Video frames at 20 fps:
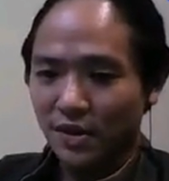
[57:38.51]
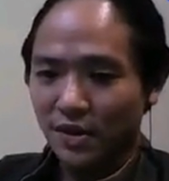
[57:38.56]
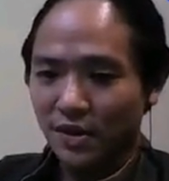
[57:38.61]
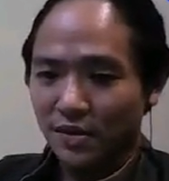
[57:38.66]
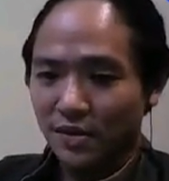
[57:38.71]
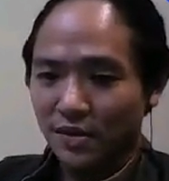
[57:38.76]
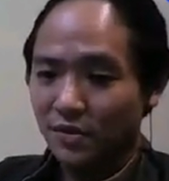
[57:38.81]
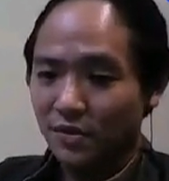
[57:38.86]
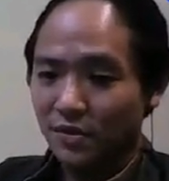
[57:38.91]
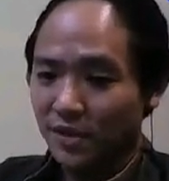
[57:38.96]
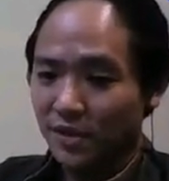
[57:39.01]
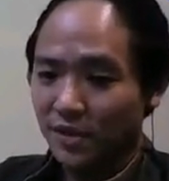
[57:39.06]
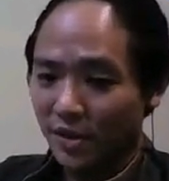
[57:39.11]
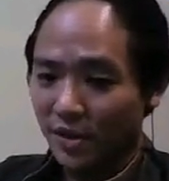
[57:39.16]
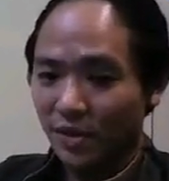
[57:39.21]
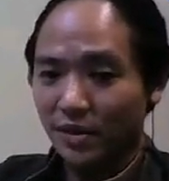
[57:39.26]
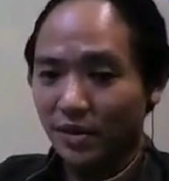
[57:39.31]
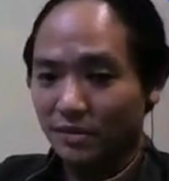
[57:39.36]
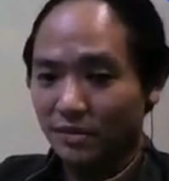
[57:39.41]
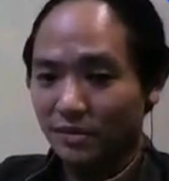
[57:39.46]
So
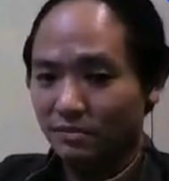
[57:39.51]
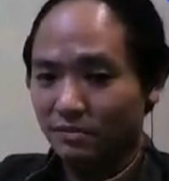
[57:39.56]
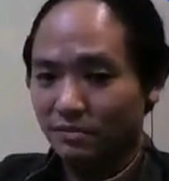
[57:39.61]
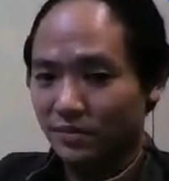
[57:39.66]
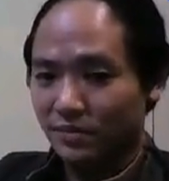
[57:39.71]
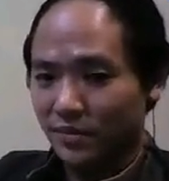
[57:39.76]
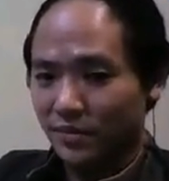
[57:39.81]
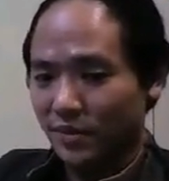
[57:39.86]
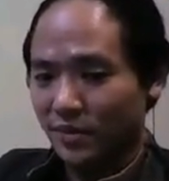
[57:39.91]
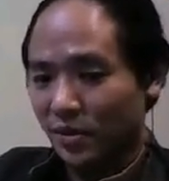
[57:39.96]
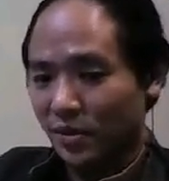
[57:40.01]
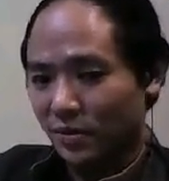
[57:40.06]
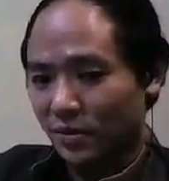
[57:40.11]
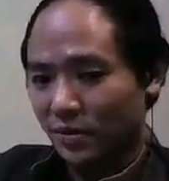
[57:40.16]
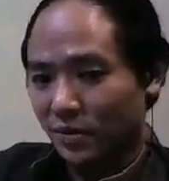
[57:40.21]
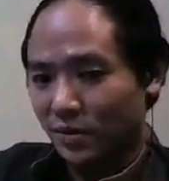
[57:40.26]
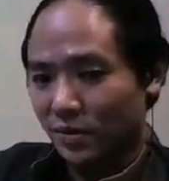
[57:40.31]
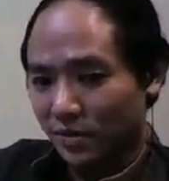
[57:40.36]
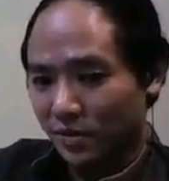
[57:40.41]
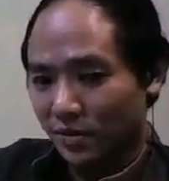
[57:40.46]
there are